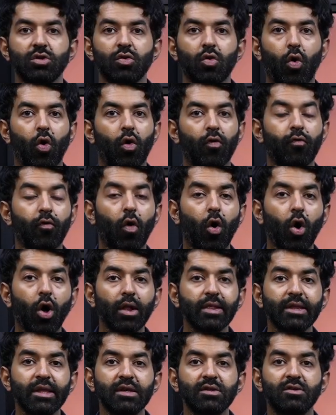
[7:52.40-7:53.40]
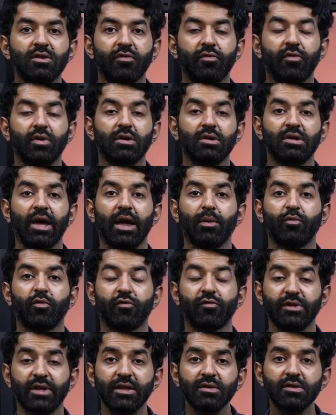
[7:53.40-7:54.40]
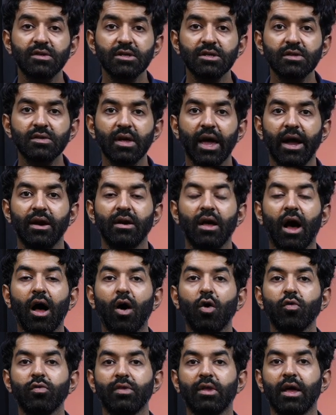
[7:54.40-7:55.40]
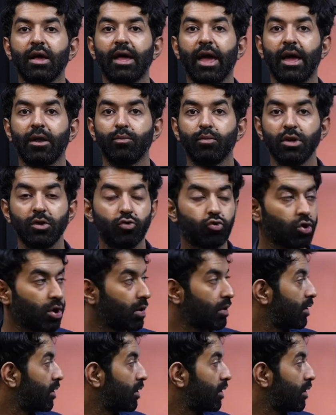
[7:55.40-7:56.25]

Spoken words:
of all these different type of senses and how they can be triggered.